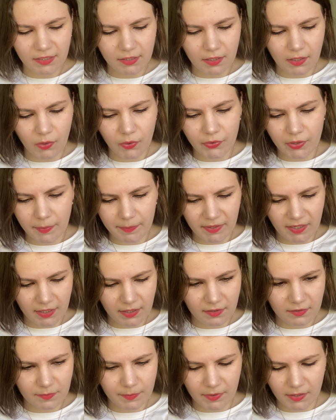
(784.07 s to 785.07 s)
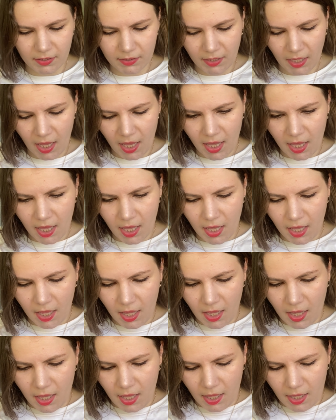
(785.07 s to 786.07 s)
cloak replicas, but
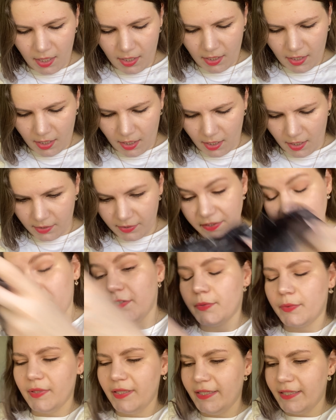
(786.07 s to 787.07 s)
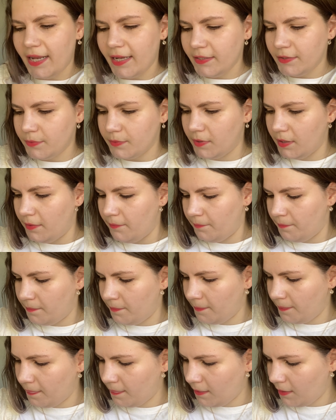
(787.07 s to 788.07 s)
uh, this is a really nice one.
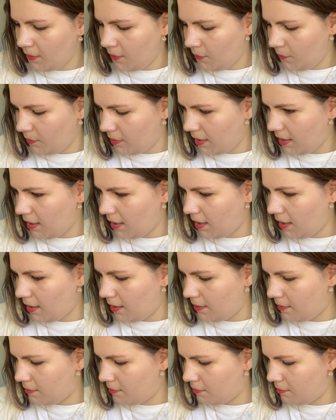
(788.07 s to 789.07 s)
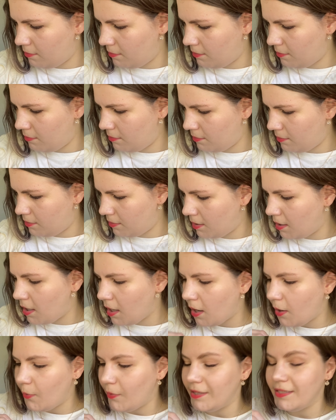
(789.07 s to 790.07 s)
Okay.
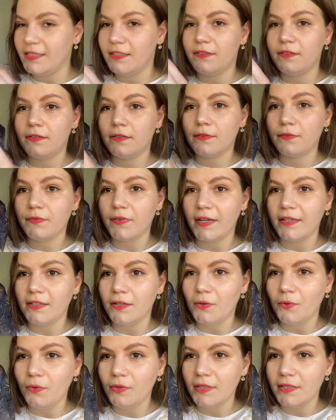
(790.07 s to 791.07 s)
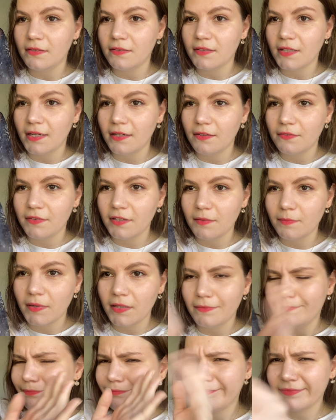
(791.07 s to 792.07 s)
Oh, I did find a hole inside of it, but
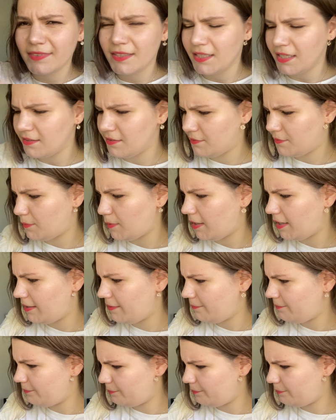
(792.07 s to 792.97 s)
that's fine.